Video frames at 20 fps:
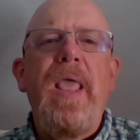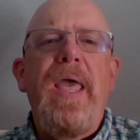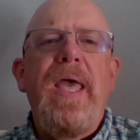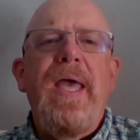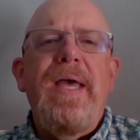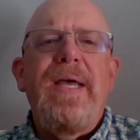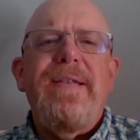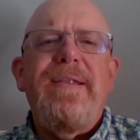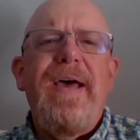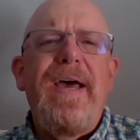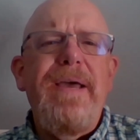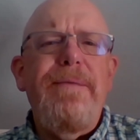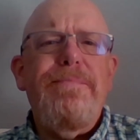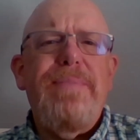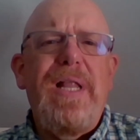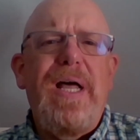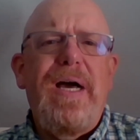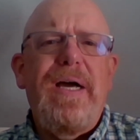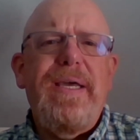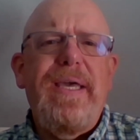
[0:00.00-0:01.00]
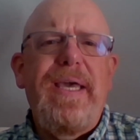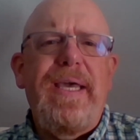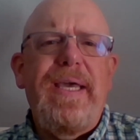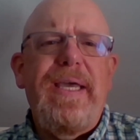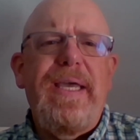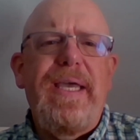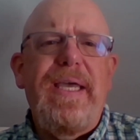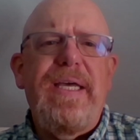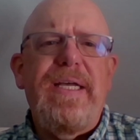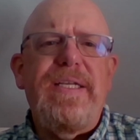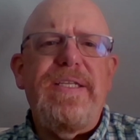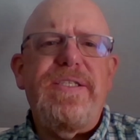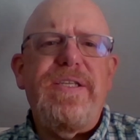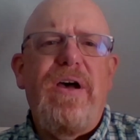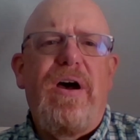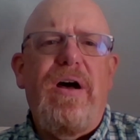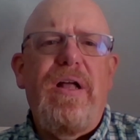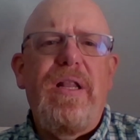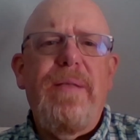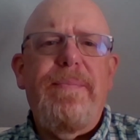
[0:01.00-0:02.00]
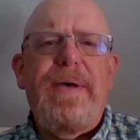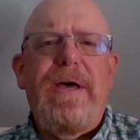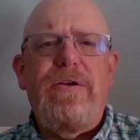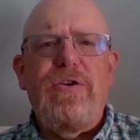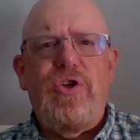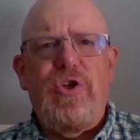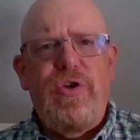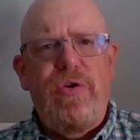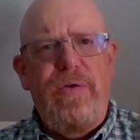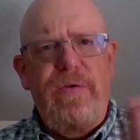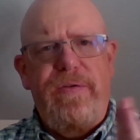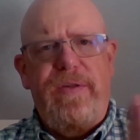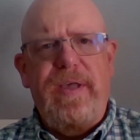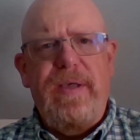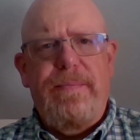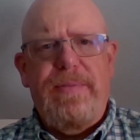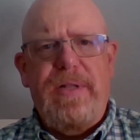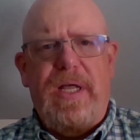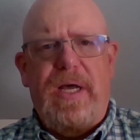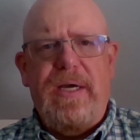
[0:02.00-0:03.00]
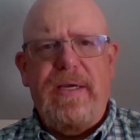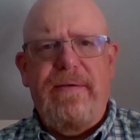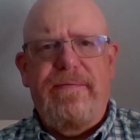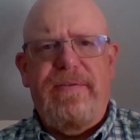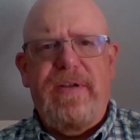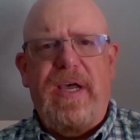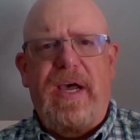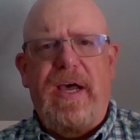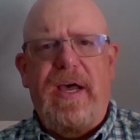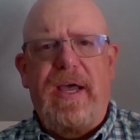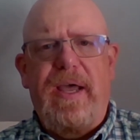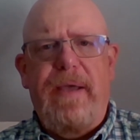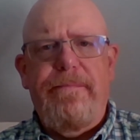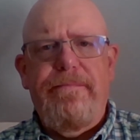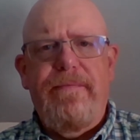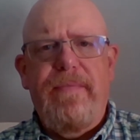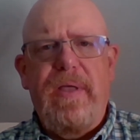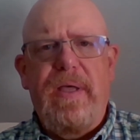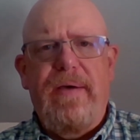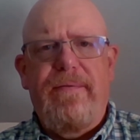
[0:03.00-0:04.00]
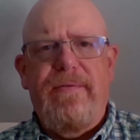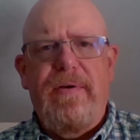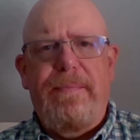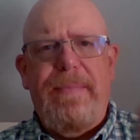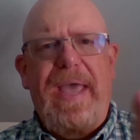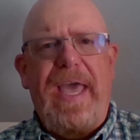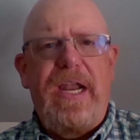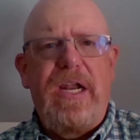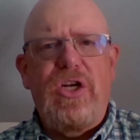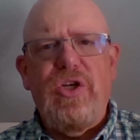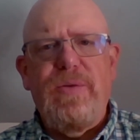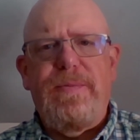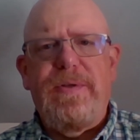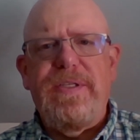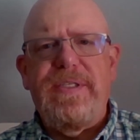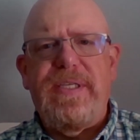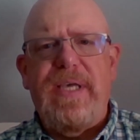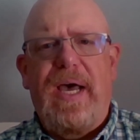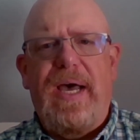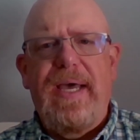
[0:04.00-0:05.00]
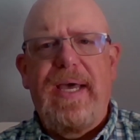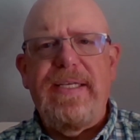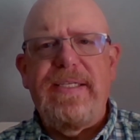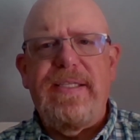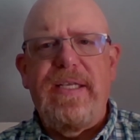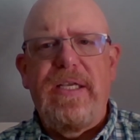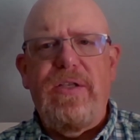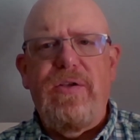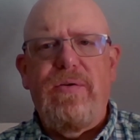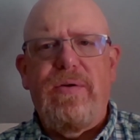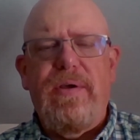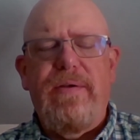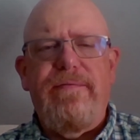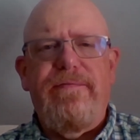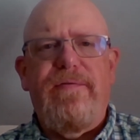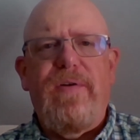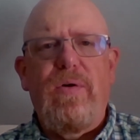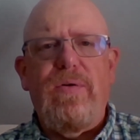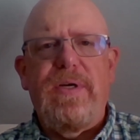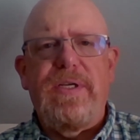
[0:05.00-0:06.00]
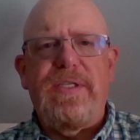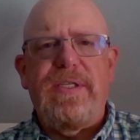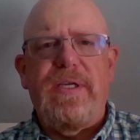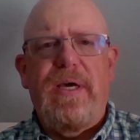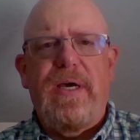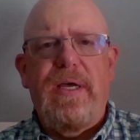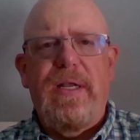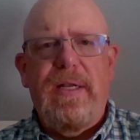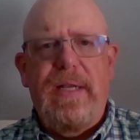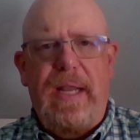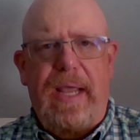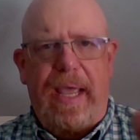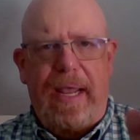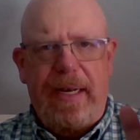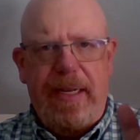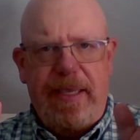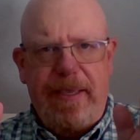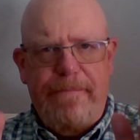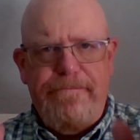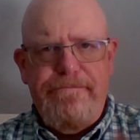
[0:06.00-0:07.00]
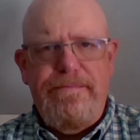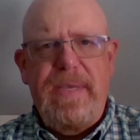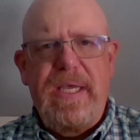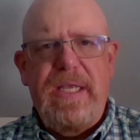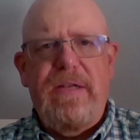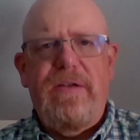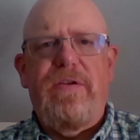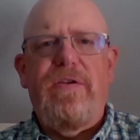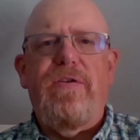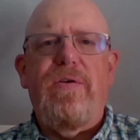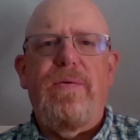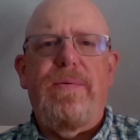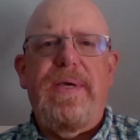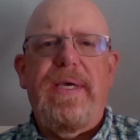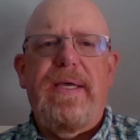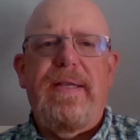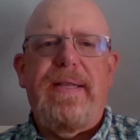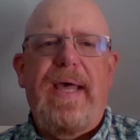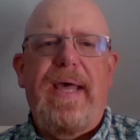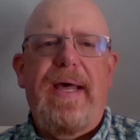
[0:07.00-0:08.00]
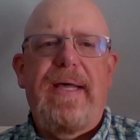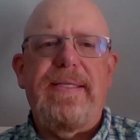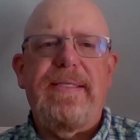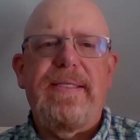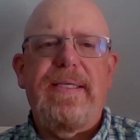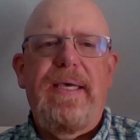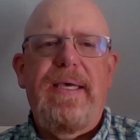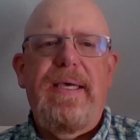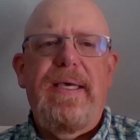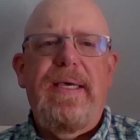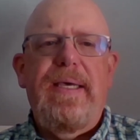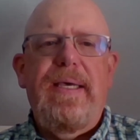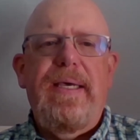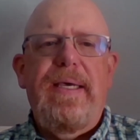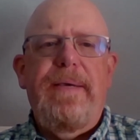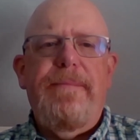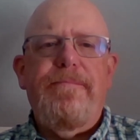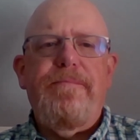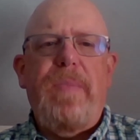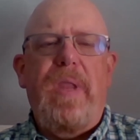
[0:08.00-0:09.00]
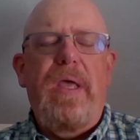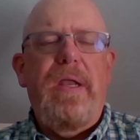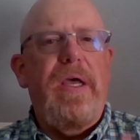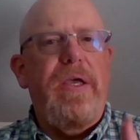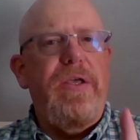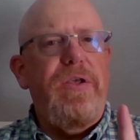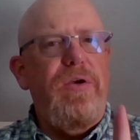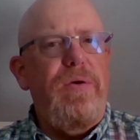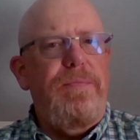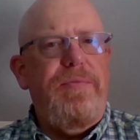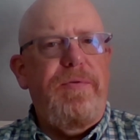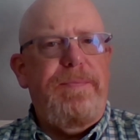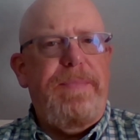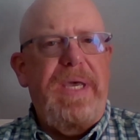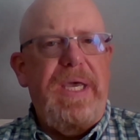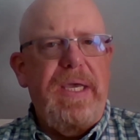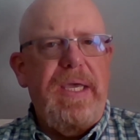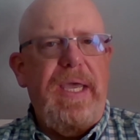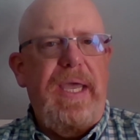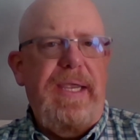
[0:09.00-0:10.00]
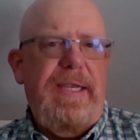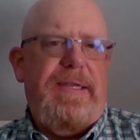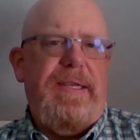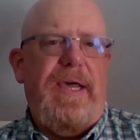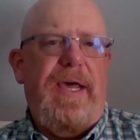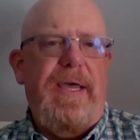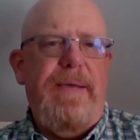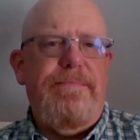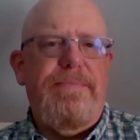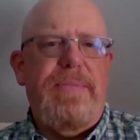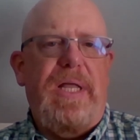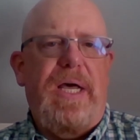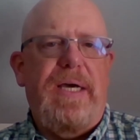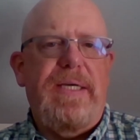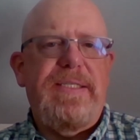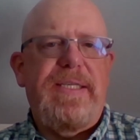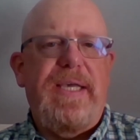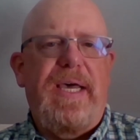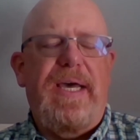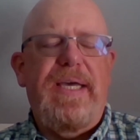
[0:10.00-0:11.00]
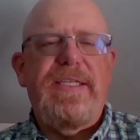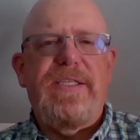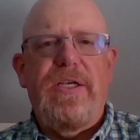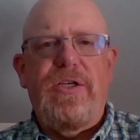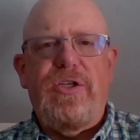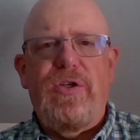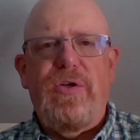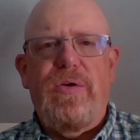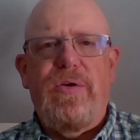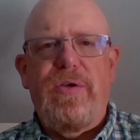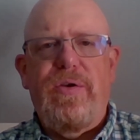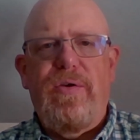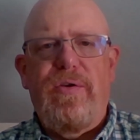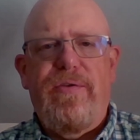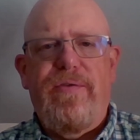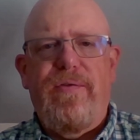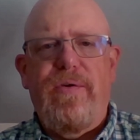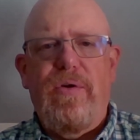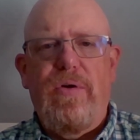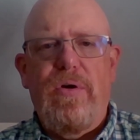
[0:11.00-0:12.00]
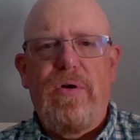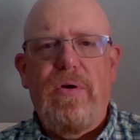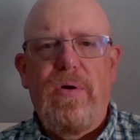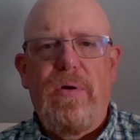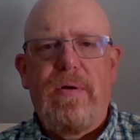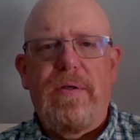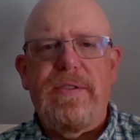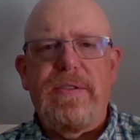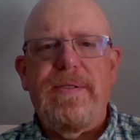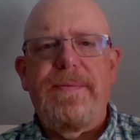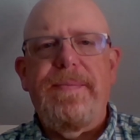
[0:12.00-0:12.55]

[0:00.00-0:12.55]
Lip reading: Time blocking is all about choosing a block of time of a manageable size that you can focus on and commit to doing a task. Now, you pick a time block size that you'll use for your goals